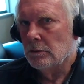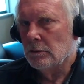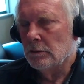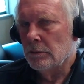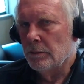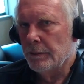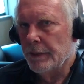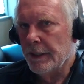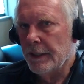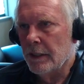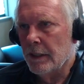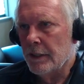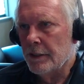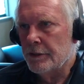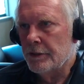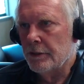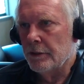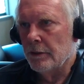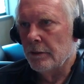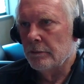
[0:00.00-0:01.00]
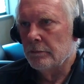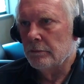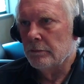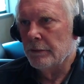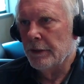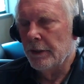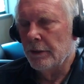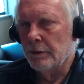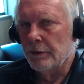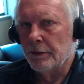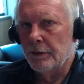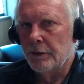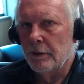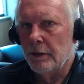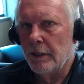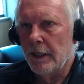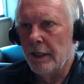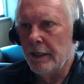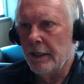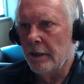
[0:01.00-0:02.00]
because, you know,
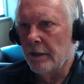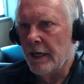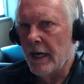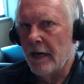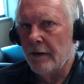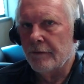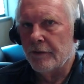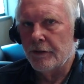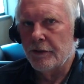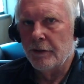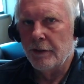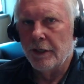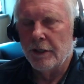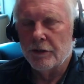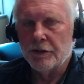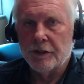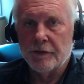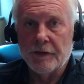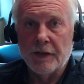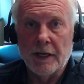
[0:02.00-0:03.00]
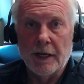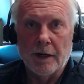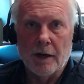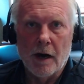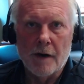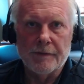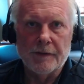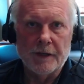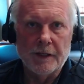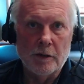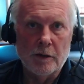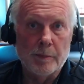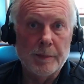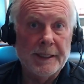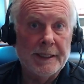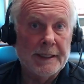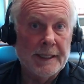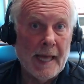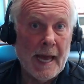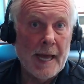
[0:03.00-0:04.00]
in a year and a half or 2 years, if you get offered it, you'll be
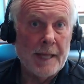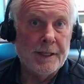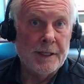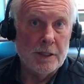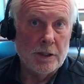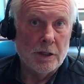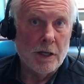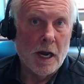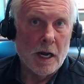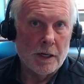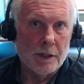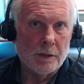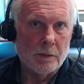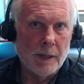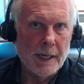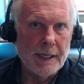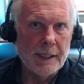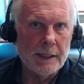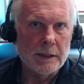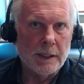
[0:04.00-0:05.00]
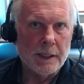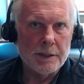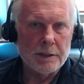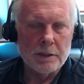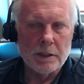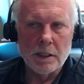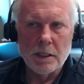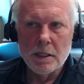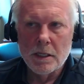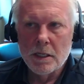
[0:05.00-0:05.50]
glad that you got on the waiting list.